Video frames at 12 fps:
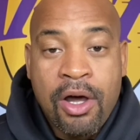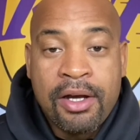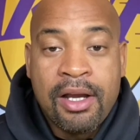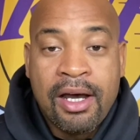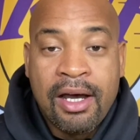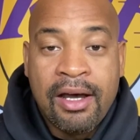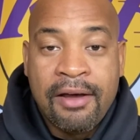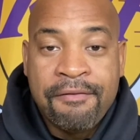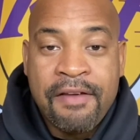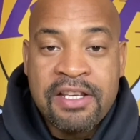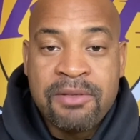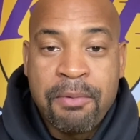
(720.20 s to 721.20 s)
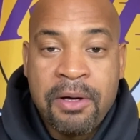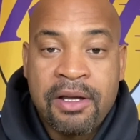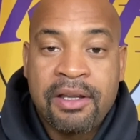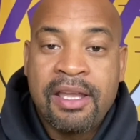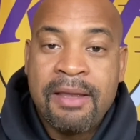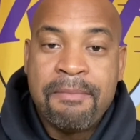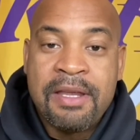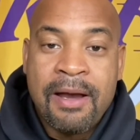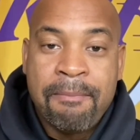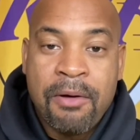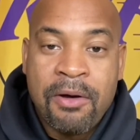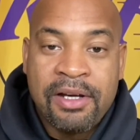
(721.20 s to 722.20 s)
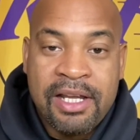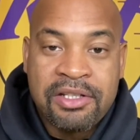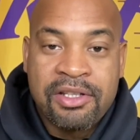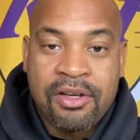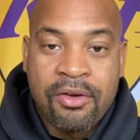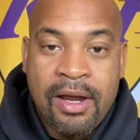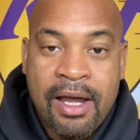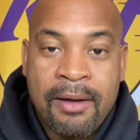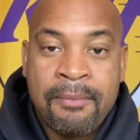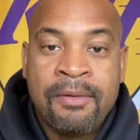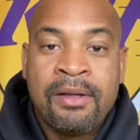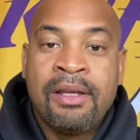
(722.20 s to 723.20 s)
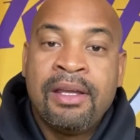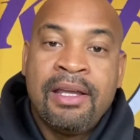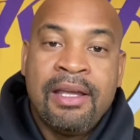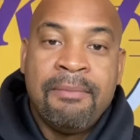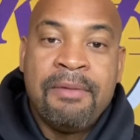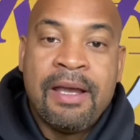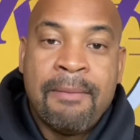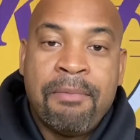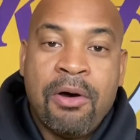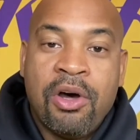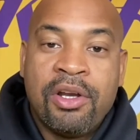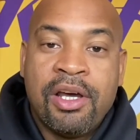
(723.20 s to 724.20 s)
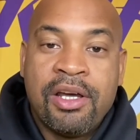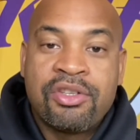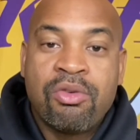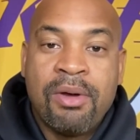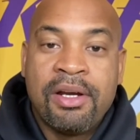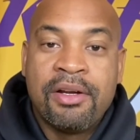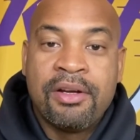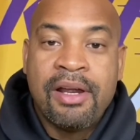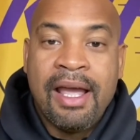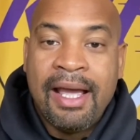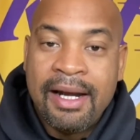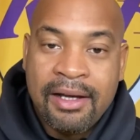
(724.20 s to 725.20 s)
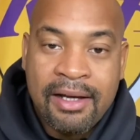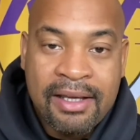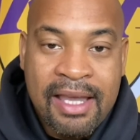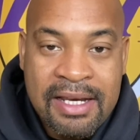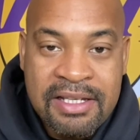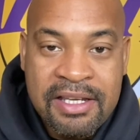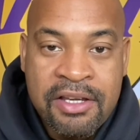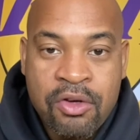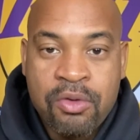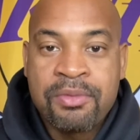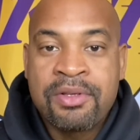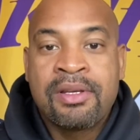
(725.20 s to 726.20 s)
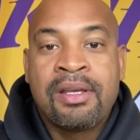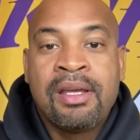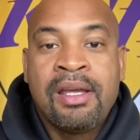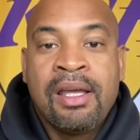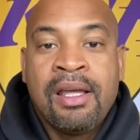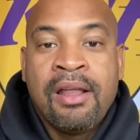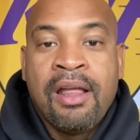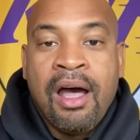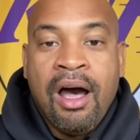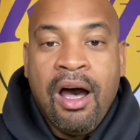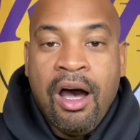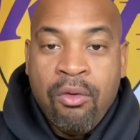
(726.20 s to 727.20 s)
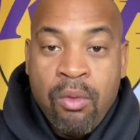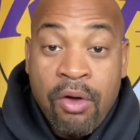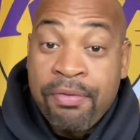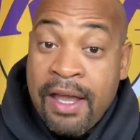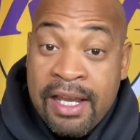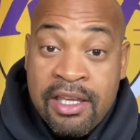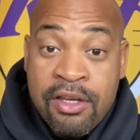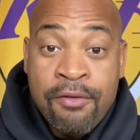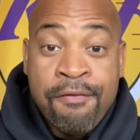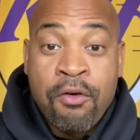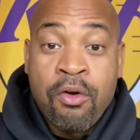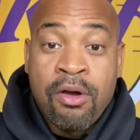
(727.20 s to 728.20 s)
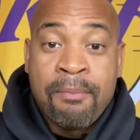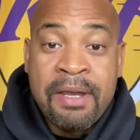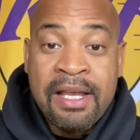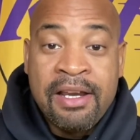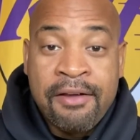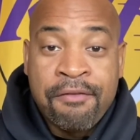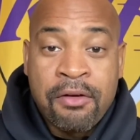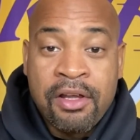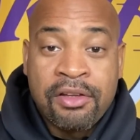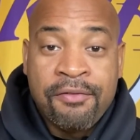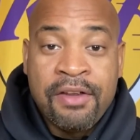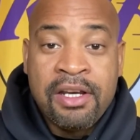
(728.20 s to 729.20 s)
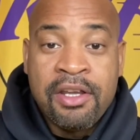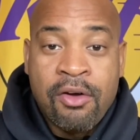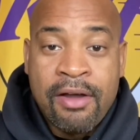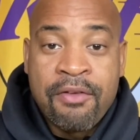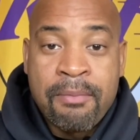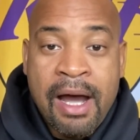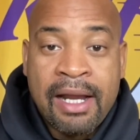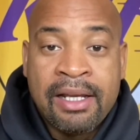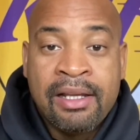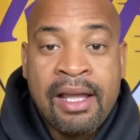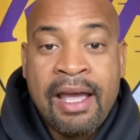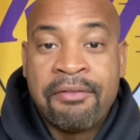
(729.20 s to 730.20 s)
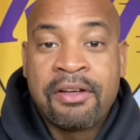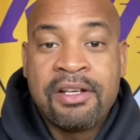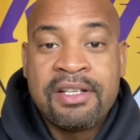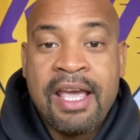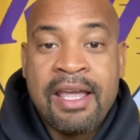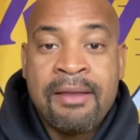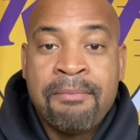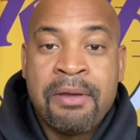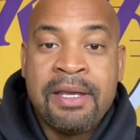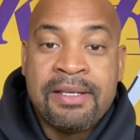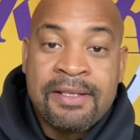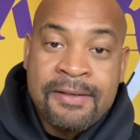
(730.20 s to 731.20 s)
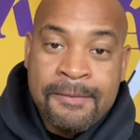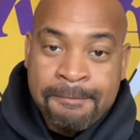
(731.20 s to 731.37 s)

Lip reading: Facebook, hit me up on Instagram, hit me up on Twitter at KT Hoops. Well, thank you for being here for another video, everybody. Have a good day. Peace.